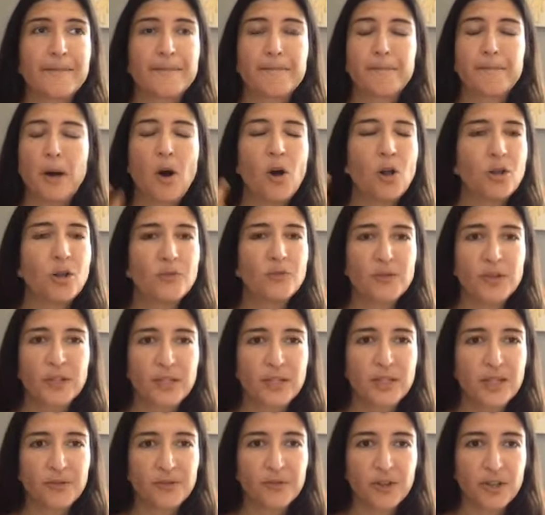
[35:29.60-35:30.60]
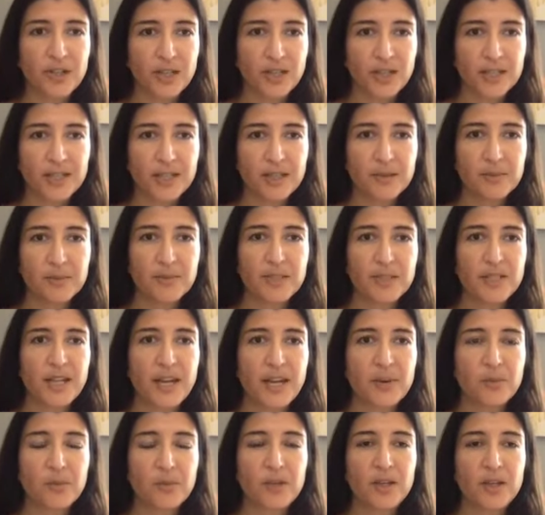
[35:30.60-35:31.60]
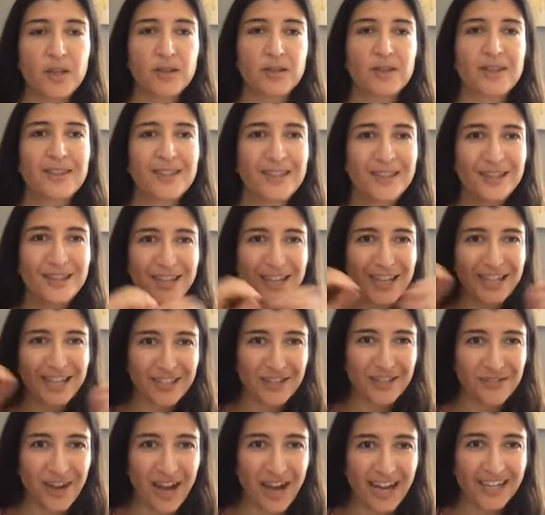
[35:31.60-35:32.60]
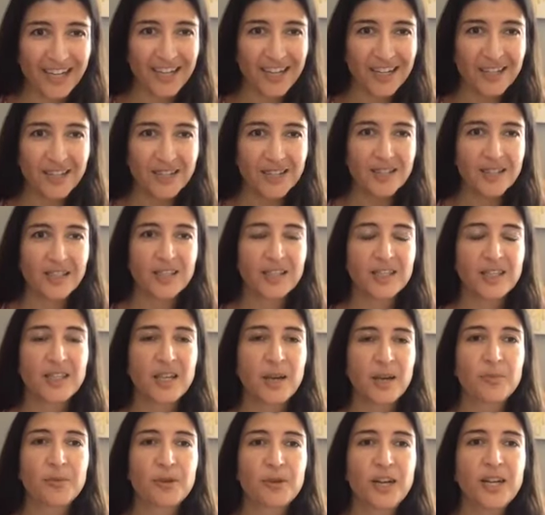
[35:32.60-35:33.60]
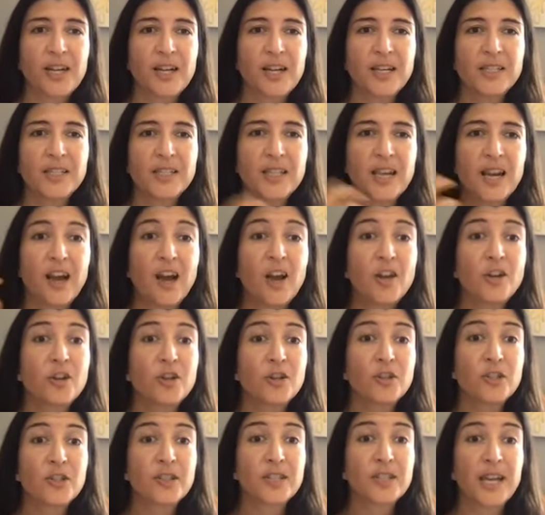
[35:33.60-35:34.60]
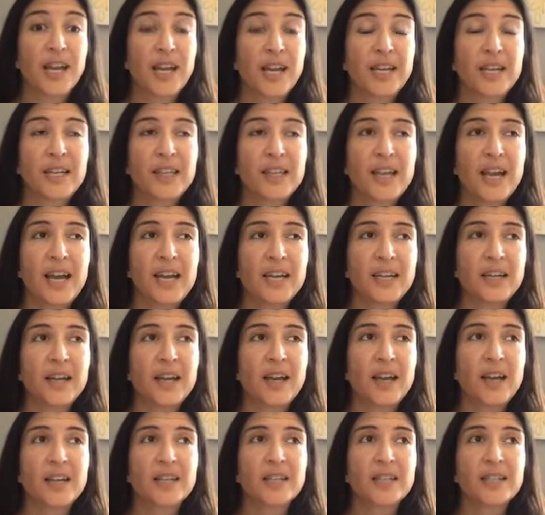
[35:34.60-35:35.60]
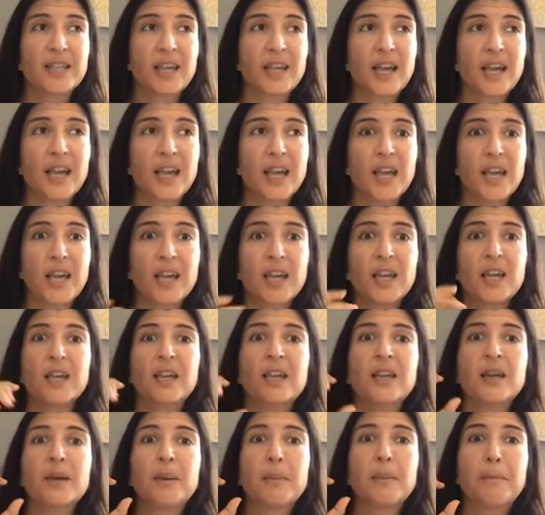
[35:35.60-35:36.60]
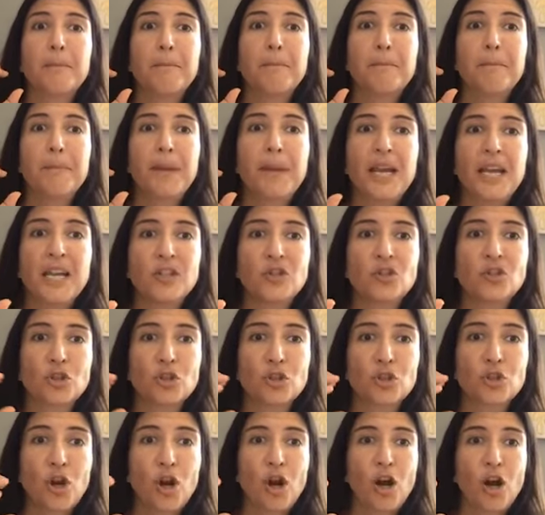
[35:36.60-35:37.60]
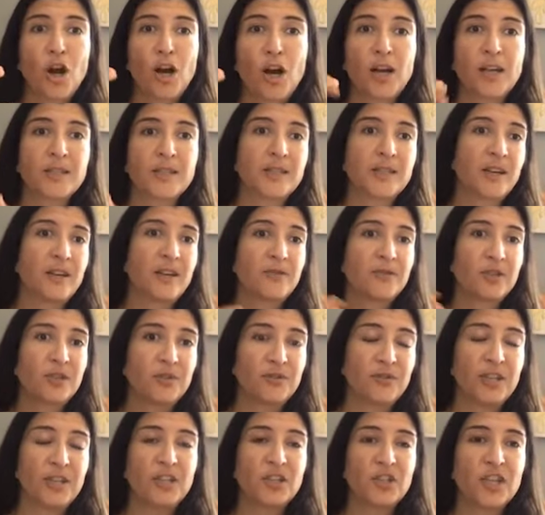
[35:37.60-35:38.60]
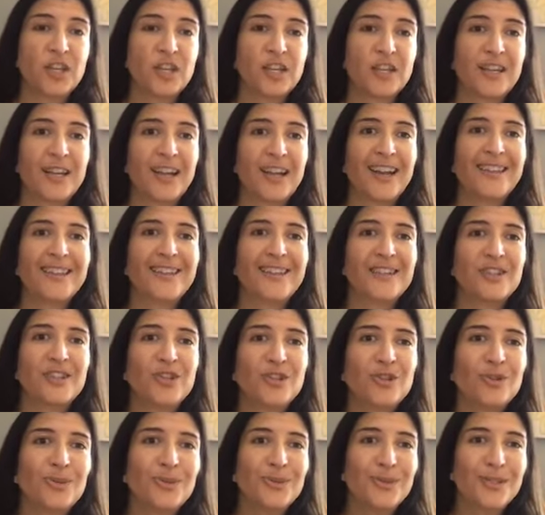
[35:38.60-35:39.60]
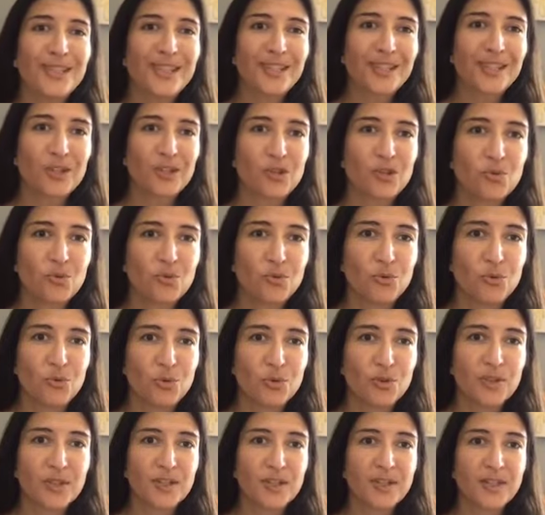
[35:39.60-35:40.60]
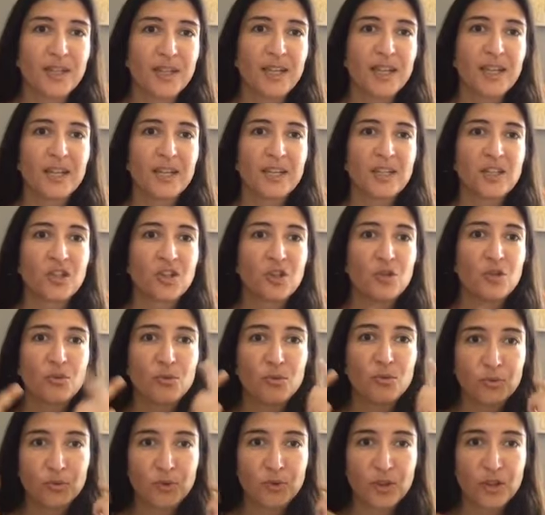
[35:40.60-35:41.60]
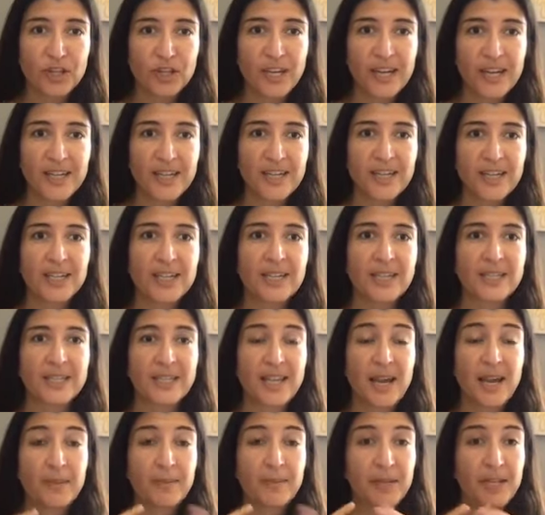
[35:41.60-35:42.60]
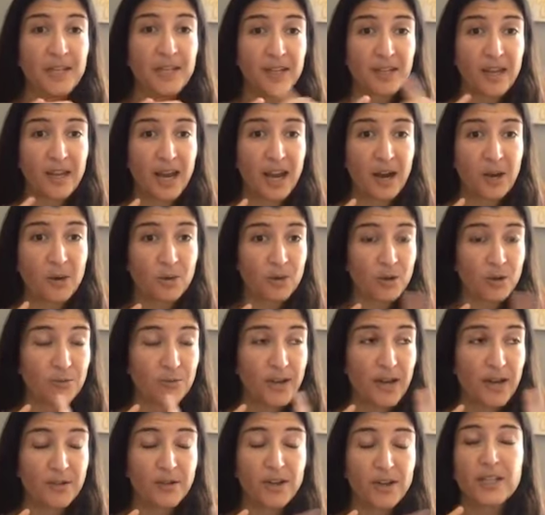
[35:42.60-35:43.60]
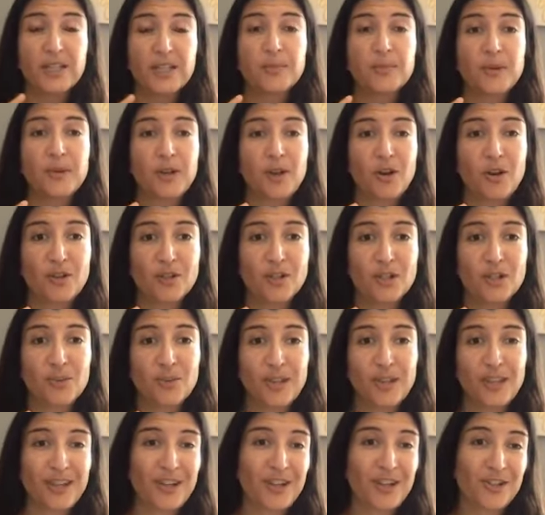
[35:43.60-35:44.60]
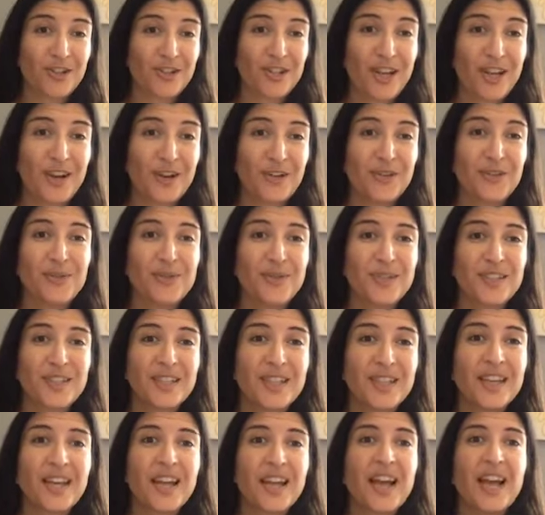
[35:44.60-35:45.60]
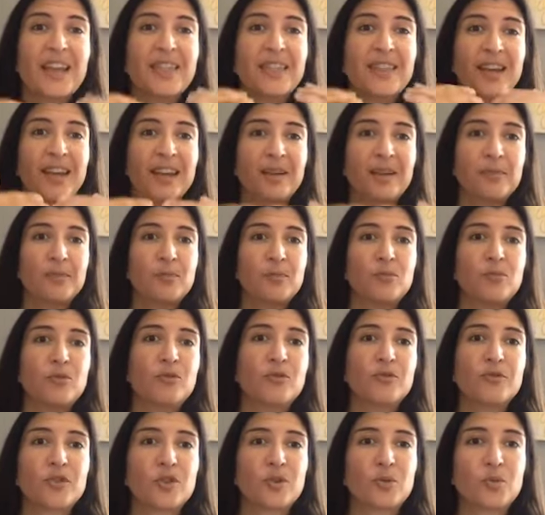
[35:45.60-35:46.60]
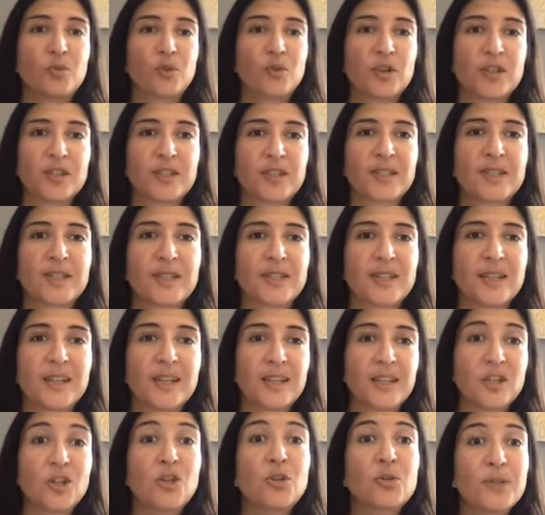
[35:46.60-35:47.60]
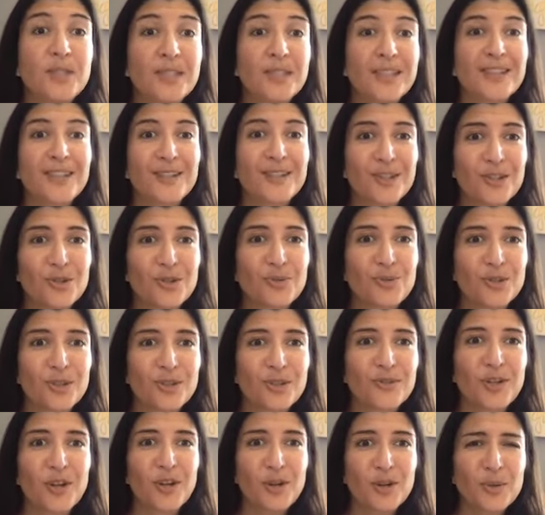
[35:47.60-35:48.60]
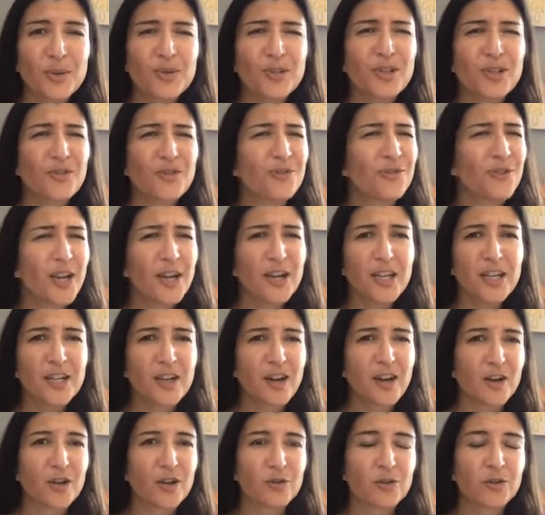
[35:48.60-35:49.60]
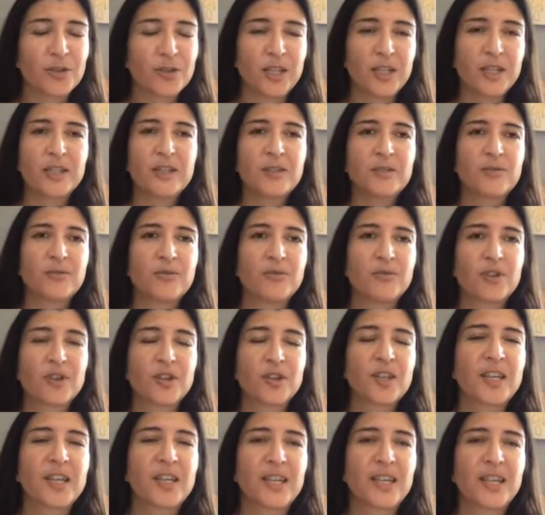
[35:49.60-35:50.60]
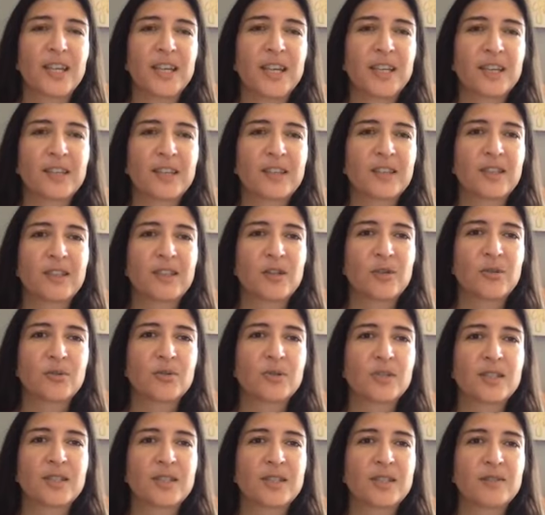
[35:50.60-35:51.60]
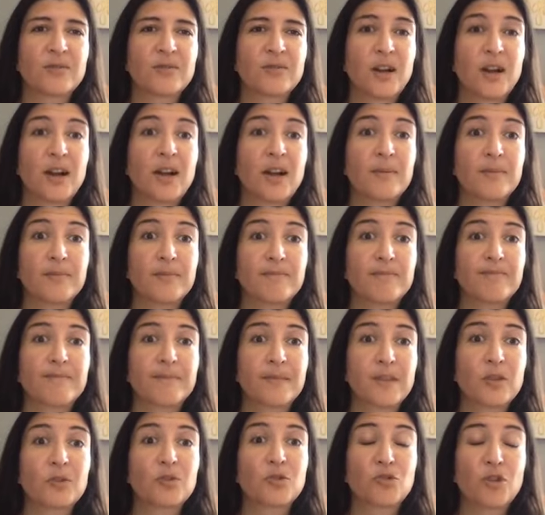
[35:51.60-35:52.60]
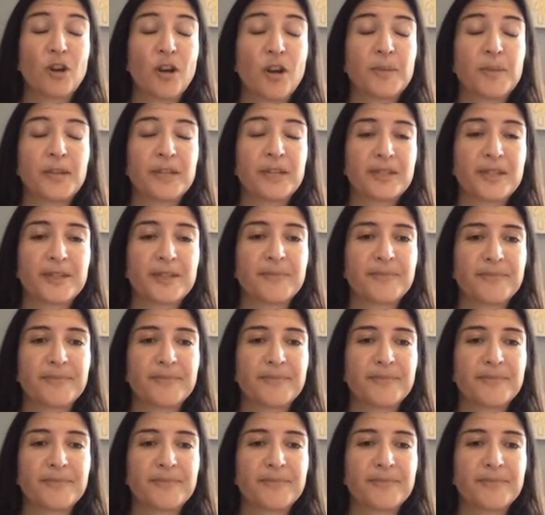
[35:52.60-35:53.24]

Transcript: all of the different isms that divide us and separate us, understanding that as a major cause of division, and then using the tools to look at it, examine it out around us, but also within ourselves, and then move towards using the tools of yoga, which are very concrete, for healing those traumas.